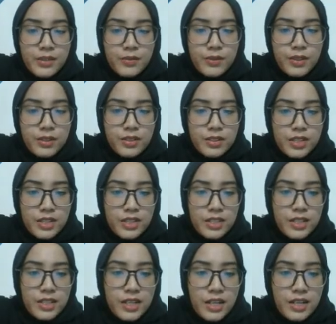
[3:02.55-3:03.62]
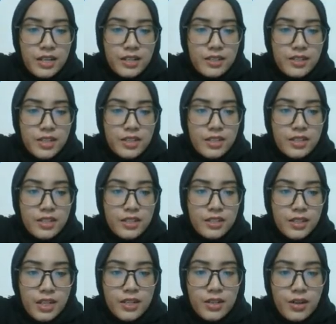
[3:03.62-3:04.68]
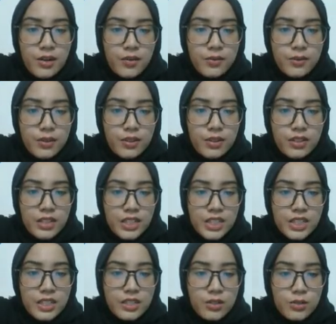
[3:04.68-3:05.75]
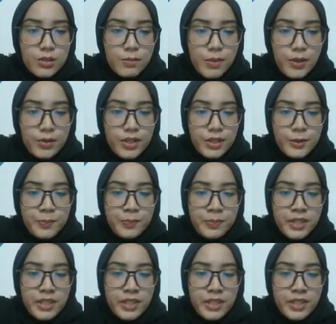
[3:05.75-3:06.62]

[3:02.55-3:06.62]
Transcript: Fourth, studying and understanding the technique of salt leaching using powder.